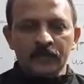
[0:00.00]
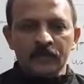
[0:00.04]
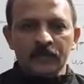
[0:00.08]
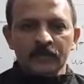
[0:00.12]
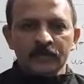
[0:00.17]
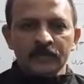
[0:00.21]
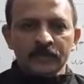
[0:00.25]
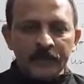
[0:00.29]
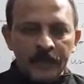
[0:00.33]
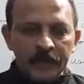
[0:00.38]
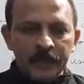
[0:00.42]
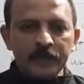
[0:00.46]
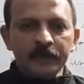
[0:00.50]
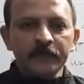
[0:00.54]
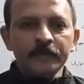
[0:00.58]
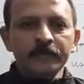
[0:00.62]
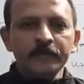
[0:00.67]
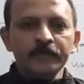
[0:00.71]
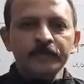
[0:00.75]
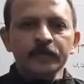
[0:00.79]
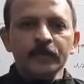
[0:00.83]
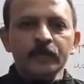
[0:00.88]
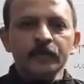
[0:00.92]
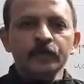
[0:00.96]

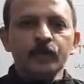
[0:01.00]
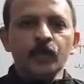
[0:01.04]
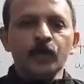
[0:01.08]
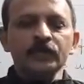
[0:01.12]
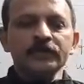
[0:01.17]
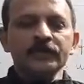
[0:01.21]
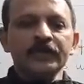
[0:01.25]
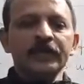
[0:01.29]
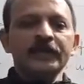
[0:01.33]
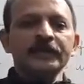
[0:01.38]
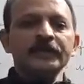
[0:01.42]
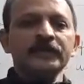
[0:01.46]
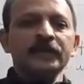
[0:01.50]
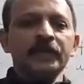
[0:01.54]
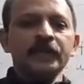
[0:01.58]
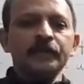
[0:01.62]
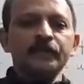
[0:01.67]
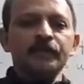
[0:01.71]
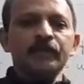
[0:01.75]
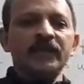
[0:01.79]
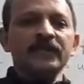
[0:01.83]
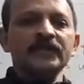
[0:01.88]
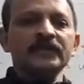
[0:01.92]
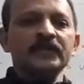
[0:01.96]
then doctors
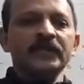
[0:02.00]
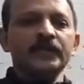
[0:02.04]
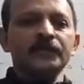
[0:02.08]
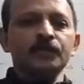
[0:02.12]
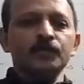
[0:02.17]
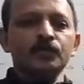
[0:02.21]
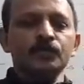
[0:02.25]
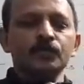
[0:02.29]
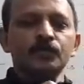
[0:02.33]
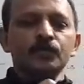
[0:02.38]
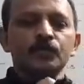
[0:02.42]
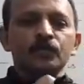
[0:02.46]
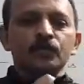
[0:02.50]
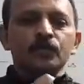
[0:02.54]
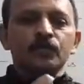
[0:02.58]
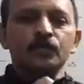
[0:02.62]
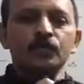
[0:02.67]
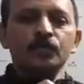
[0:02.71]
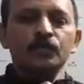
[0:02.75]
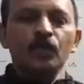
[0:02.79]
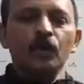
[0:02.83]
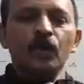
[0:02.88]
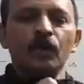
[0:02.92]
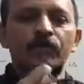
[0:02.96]
advise us
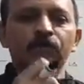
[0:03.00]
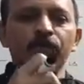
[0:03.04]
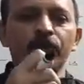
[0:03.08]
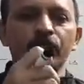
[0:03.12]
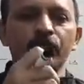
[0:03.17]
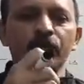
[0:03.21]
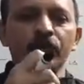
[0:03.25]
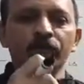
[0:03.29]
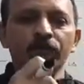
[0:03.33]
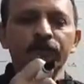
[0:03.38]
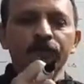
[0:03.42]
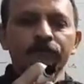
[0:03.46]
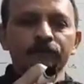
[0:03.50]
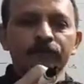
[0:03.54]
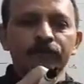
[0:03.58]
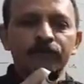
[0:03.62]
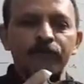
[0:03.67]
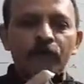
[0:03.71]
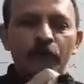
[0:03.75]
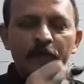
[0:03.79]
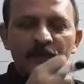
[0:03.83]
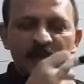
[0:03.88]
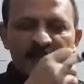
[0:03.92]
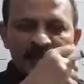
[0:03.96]
to go for
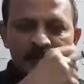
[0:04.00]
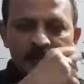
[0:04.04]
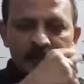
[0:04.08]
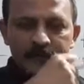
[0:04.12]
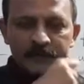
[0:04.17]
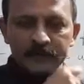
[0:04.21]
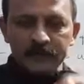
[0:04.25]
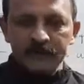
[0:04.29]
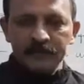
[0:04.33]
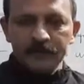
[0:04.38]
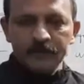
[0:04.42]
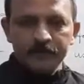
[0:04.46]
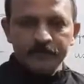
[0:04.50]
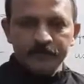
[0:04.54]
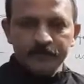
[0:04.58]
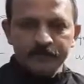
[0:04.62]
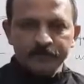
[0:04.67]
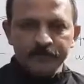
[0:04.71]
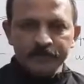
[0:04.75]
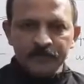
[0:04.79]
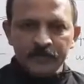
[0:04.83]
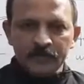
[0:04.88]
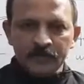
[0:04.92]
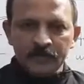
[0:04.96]
fermentation,
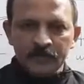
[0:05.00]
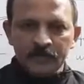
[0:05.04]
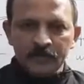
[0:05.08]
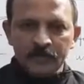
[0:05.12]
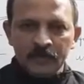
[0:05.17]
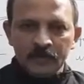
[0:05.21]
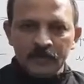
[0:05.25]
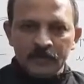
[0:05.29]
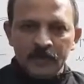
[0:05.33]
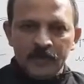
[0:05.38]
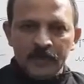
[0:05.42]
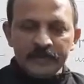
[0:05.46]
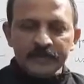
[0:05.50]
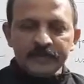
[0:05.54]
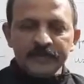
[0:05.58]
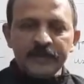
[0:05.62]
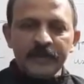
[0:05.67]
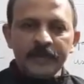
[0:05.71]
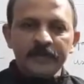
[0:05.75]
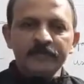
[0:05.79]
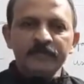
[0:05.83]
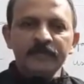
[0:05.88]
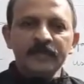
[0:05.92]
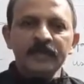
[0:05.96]
and
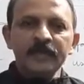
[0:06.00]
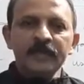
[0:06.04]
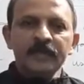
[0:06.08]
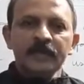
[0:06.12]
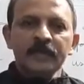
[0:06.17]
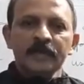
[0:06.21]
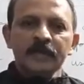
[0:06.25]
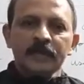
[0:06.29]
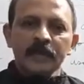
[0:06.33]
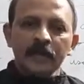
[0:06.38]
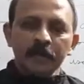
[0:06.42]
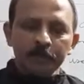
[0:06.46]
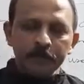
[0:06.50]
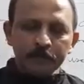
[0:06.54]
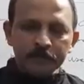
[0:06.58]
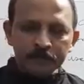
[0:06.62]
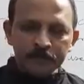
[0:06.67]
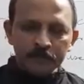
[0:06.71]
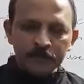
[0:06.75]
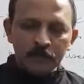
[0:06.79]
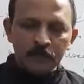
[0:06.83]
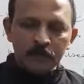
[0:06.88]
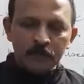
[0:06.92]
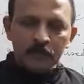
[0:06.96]
there we keep
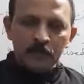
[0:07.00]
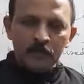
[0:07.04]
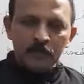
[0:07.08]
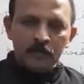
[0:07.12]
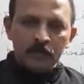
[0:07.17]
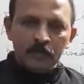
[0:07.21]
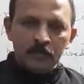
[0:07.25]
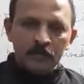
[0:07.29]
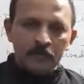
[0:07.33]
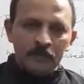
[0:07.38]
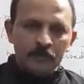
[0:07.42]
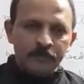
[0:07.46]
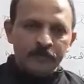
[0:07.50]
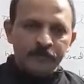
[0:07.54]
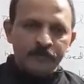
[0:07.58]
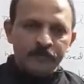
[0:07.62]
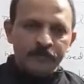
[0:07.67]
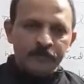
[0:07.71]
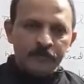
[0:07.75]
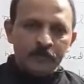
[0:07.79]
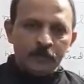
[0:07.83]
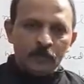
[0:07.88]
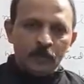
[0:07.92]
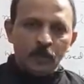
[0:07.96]

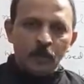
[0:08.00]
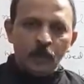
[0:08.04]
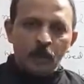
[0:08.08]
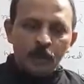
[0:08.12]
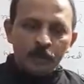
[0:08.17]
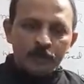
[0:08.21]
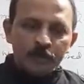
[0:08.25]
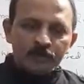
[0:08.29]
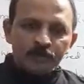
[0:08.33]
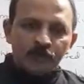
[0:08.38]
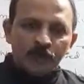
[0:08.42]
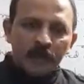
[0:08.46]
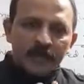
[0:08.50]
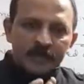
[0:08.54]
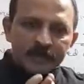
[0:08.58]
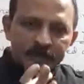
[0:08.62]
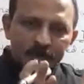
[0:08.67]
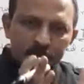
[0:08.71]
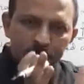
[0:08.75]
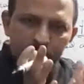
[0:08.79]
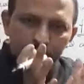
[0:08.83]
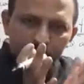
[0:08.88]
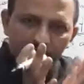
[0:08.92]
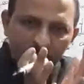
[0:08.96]
hot
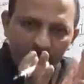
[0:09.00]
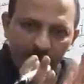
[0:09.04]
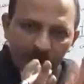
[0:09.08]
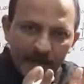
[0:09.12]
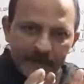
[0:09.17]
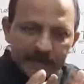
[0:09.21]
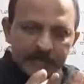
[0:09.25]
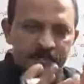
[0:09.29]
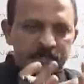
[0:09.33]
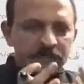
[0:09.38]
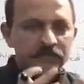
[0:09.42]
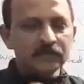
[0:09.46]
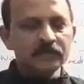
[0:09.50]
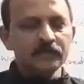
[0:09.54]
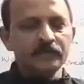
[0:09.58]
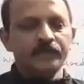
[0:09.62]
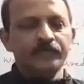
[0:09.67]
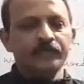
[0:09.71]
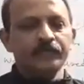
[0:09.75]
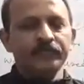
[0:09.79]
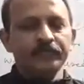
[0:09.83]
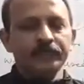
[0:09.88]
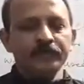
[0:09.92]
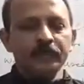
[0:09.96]
water bags
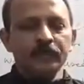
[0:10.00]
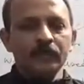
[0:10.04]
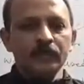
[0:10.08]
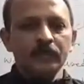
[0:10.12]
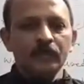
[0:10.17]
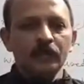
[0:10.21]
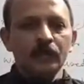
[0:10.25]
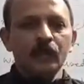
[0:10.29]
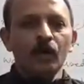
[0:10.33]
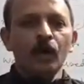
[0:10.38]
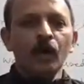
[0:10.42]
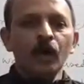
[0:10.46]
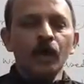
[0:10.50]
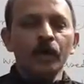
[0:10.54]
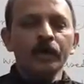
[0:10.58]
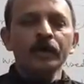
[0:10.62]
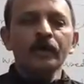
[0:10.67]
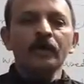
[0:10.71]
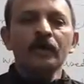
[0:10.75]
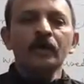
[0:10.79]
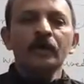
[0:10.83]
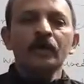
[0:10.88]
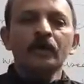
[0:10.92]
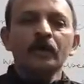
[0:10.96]

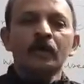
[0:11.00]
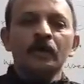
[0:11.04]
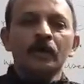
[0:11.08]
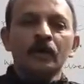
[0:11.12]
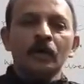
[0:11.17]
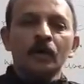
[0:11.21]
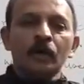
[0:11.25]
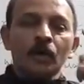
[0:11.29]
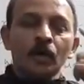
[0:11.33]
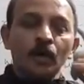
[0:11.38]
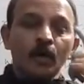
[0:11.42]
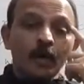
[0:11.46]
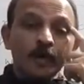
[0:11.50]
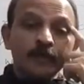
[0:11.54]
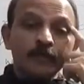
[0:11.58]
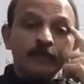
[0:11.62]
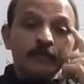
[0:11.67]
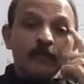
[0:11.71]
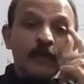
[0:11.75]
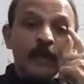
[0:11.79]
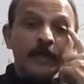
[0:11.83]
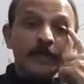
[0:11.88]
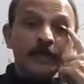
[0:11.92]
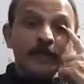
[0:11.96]
or
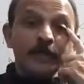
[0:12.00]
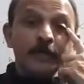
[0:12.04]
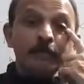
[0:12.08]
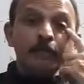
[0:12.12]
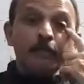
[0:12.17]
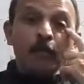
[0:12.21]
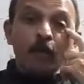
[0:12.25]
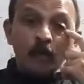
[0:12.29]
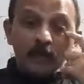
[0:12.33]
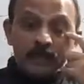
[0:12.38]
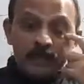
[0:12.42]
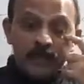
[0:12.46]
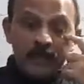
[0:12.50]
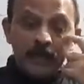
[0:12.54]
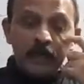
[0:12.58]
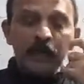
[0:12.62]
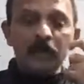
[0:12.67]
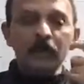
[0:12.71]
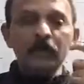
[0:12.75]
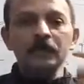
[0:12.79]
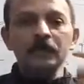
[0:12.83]
hot water bottle